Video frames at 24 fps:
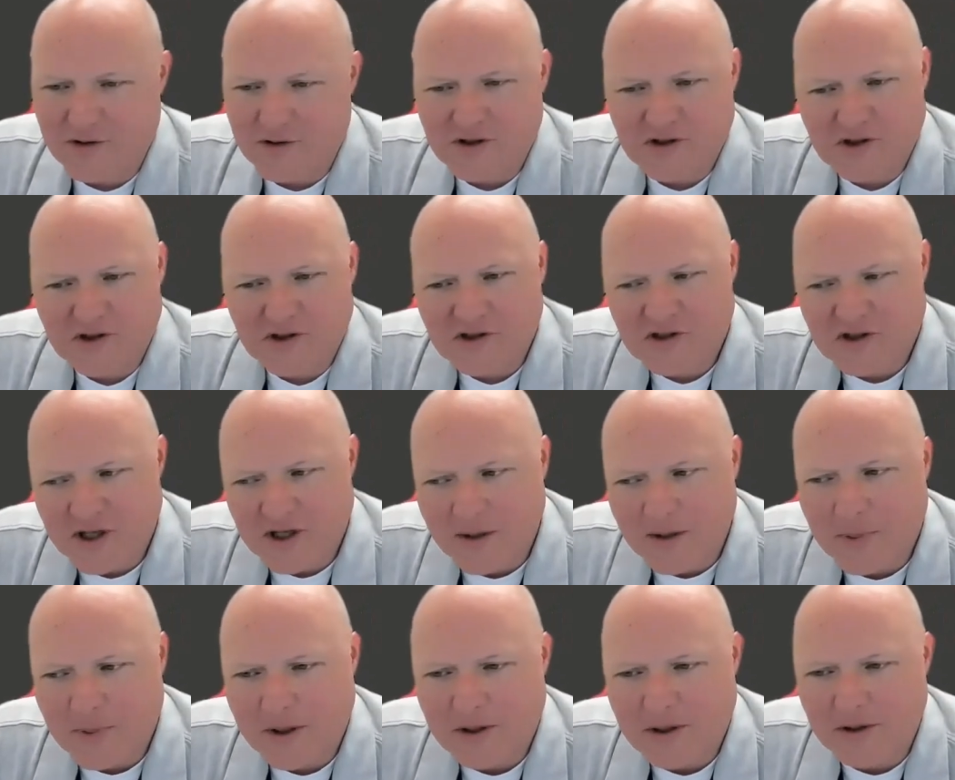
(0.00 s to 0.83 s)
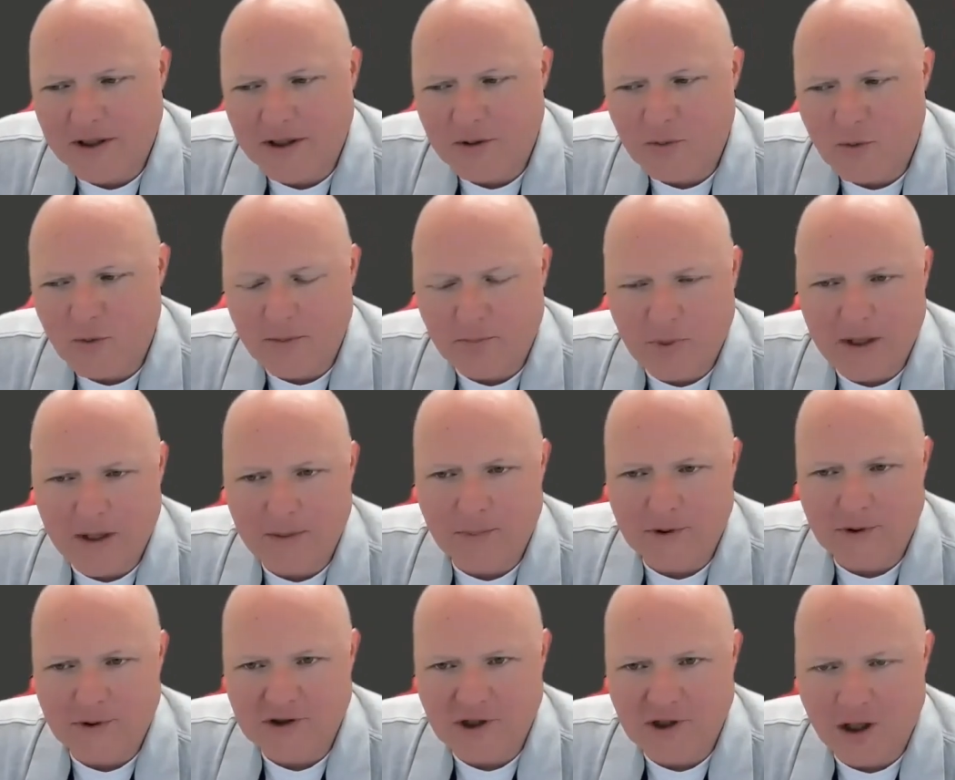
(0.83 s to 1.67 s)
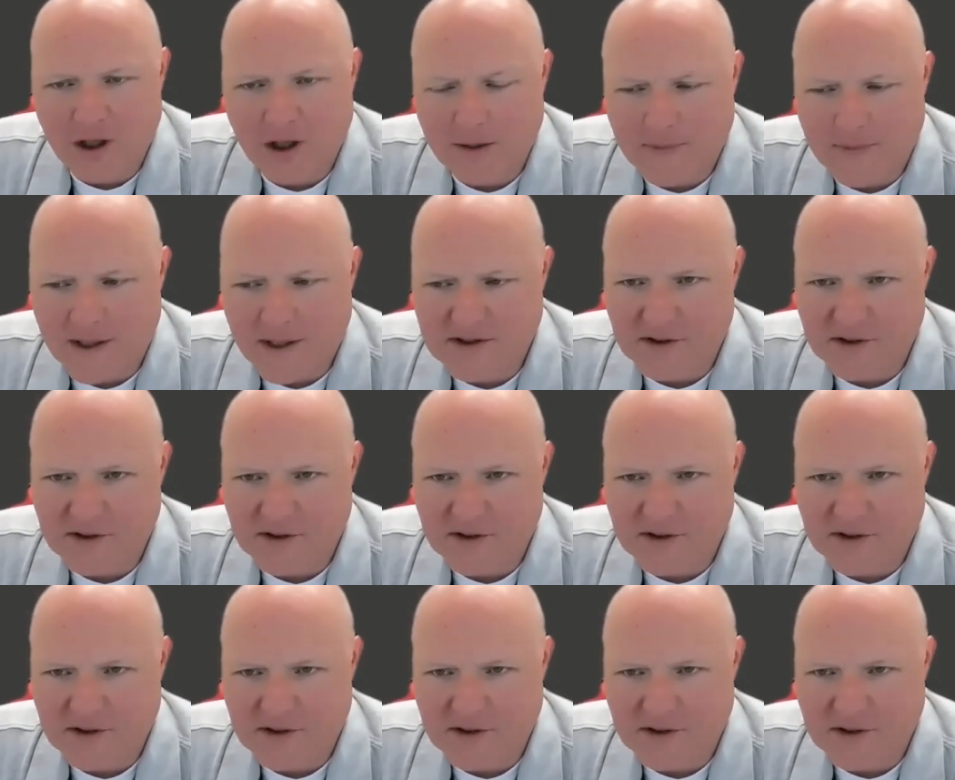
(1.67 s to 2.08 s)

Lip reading: this is typically what people talk about,